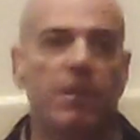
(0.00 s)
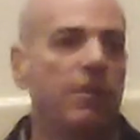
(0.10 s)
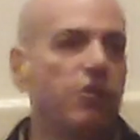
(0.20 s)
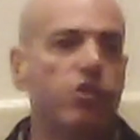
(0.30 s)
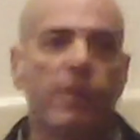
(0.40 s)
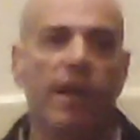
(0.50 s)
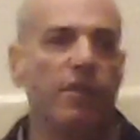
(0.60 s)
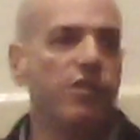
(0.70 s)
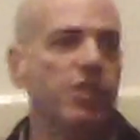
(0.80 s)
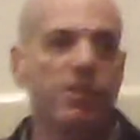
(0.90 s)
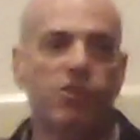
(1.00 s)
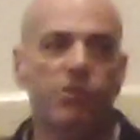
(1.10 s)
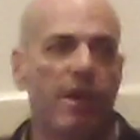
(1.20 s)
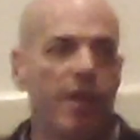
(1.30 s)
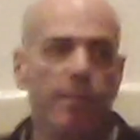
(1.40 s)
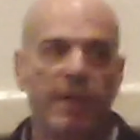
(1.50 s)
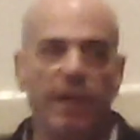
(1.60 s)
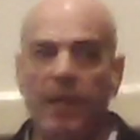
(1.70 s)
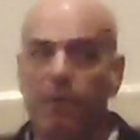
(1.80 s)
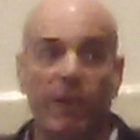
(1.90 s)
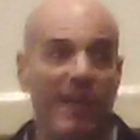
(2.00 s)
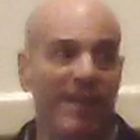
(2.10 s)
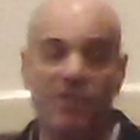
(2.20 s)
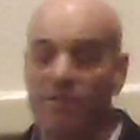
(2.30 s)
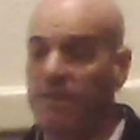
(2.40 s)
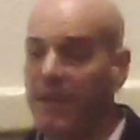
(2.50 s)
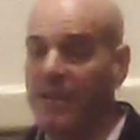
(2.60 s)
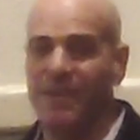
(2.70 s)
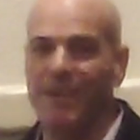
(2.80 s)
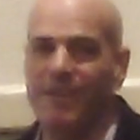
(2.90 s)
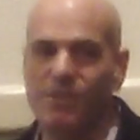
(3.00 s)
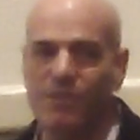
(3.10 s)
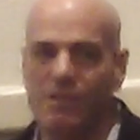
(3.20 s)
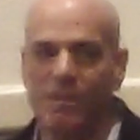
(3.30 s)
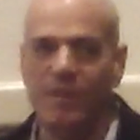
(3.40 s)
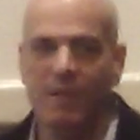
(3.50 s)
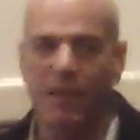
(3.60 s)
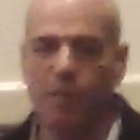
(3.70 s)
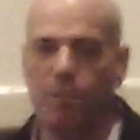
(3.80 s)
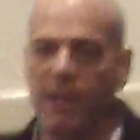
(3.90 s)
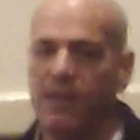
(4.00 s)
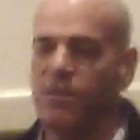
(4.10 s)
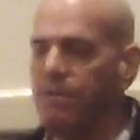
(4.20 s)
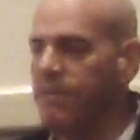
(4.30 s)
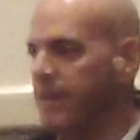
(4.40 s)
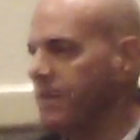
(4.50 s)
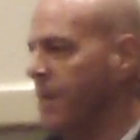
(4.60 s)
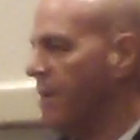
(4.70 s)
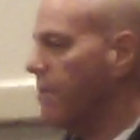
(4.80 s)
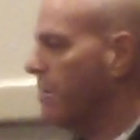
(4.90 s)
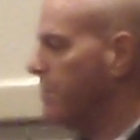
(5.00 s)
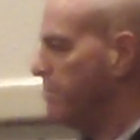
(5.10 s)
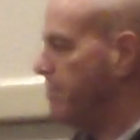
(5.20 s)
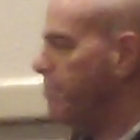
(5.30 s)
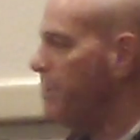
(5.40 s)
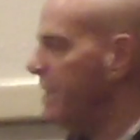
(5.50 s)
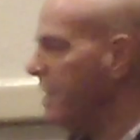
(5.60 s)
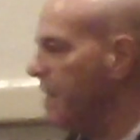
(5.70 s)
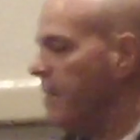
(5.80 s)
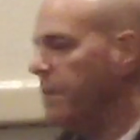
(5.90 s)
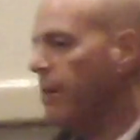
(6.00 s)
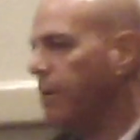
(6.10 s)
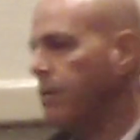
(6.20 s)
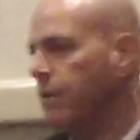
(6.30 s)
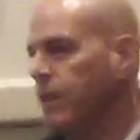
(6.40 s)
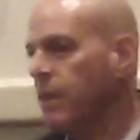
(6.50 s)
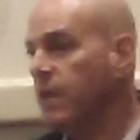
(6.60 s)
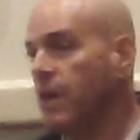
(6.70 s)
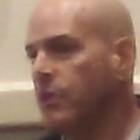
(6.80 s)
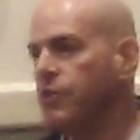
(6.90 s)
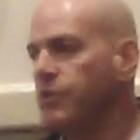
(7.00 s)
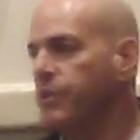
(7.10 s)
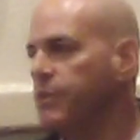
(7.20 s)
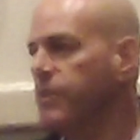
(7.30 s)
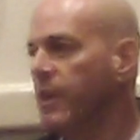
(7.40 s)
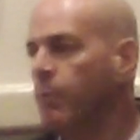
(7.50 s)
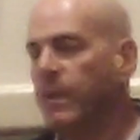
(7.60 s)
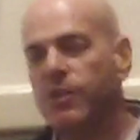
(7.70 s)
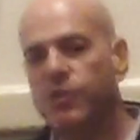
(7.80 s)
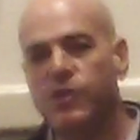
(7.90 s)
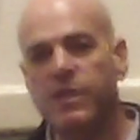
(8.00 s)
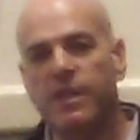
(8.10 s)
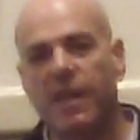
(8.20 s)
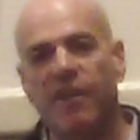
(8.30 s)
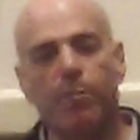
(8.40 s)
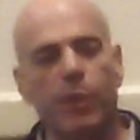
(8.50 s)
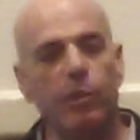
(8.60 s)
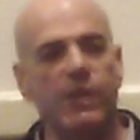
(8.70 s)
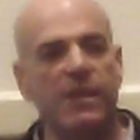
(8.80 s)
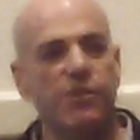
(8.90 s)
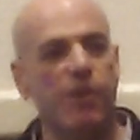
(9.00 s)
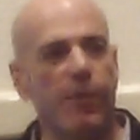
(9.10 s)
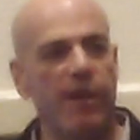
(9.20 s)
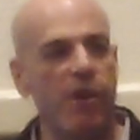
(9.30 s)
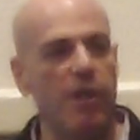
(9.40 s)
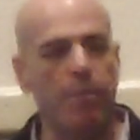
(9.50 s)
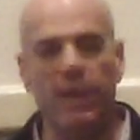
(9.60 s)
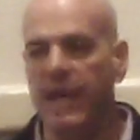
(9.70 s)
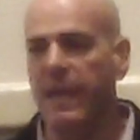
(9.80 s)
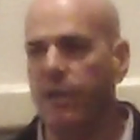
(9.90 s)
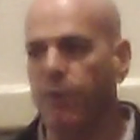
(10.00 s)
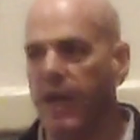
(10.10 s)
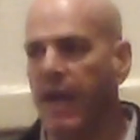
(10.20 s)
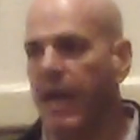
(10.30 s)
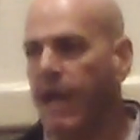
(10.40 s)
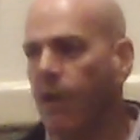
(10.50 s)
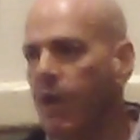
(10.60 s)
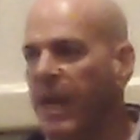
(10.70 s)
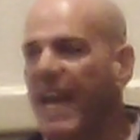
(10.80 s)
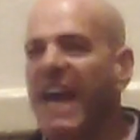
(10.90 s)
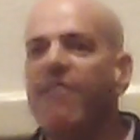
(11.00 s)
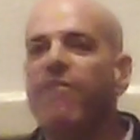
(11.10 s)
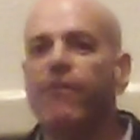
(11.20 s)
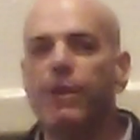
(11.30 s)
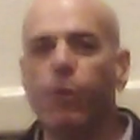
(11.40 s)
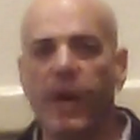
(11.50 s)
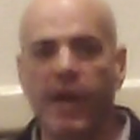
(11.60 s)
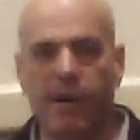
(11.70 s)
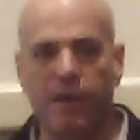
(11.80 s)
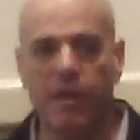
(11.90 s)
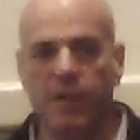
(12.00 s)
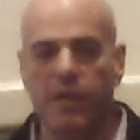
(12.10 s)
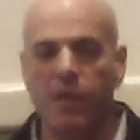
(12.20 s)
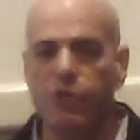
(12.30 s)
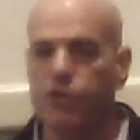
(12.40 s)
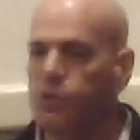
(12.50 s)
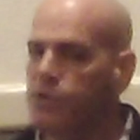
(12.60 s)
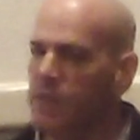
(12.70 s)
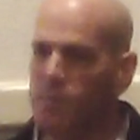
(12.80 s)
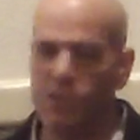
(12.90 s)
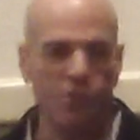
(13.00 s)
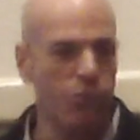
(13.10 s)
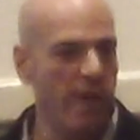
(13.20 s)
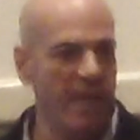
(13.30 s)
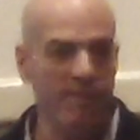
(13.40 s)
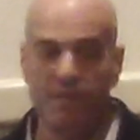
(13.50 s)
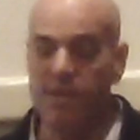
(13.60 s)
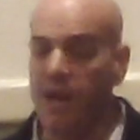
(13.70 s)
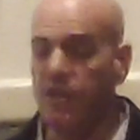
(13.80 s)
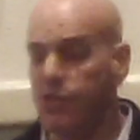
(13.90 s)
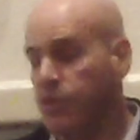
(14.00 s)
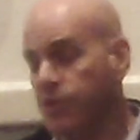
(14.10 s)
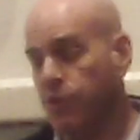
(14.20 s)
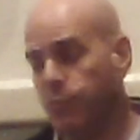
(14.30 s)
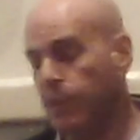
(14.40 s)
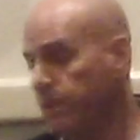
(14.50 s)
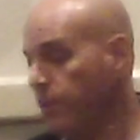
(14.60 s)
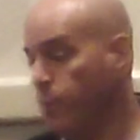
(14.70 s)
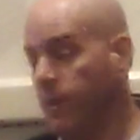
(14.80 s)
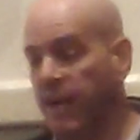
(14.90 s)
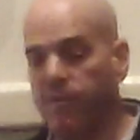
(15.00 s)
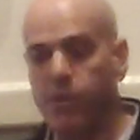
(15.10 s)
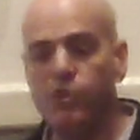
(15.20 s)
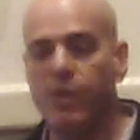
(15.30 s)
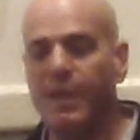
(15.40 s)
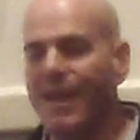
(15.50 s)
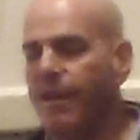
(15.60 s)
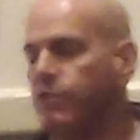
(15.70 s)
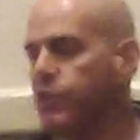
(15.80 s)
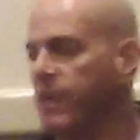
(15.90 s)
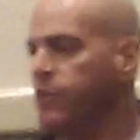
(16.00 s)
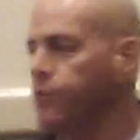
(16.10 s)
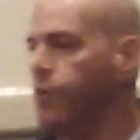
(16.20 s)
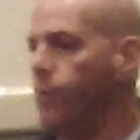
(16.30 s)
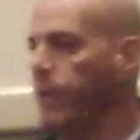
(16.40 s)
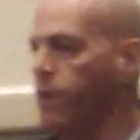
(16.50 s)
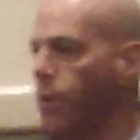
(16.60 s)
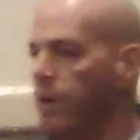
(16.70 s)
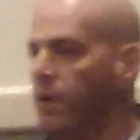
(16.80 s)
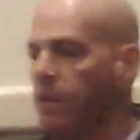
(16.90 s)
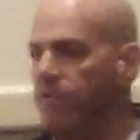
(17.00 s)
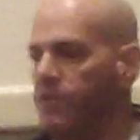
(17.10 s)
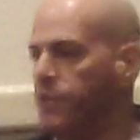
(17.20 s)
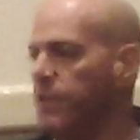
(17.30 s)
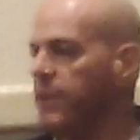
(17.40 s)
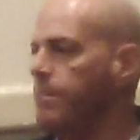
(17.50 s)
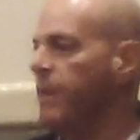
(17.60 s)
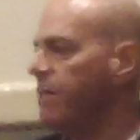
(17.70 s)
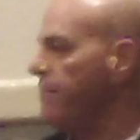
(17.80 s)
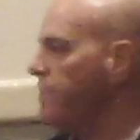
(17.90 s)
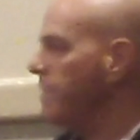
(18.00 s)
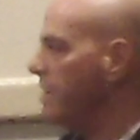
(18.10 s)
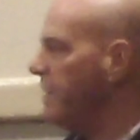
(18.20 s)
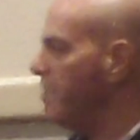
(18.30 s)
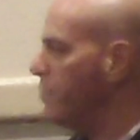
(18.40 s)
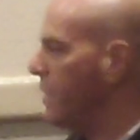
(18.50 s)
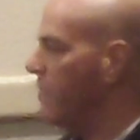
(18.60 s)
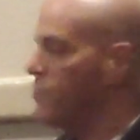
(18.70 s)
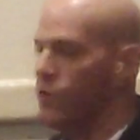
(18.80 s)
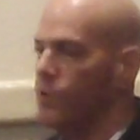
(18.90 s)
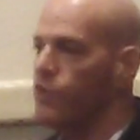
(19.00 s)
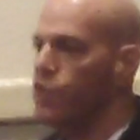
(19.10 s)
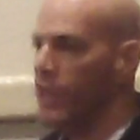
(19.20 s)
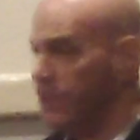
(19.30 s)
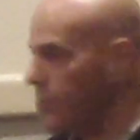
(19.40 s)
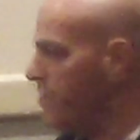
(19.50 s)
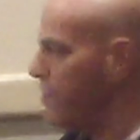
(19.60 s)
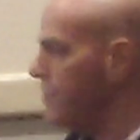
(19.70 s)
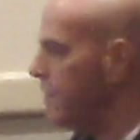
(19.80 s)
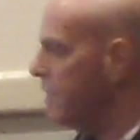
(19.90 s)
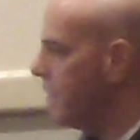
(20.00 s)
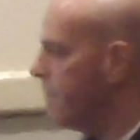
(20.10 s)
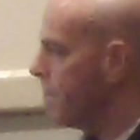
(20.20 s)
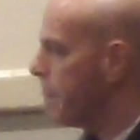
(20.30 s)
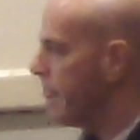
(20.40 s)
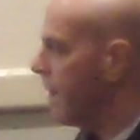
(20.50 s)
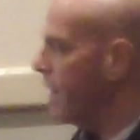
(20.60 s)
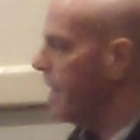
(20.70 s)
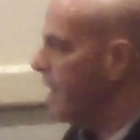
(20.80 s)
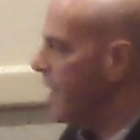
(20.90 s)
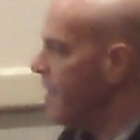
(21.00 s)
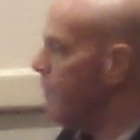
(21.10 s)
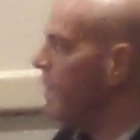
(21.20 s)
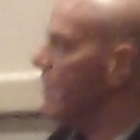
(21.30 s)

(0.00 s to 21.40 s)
astrology, astronomy? Can planets affect us? Can planets affect our being, our consciousness? Because you see a lot of protests going on the planet right now, everywhere. So it seems this wave of consciousness sweeping through whatever, there's a lot of changes going on, physically, metaphysically, as well as earth changes. And then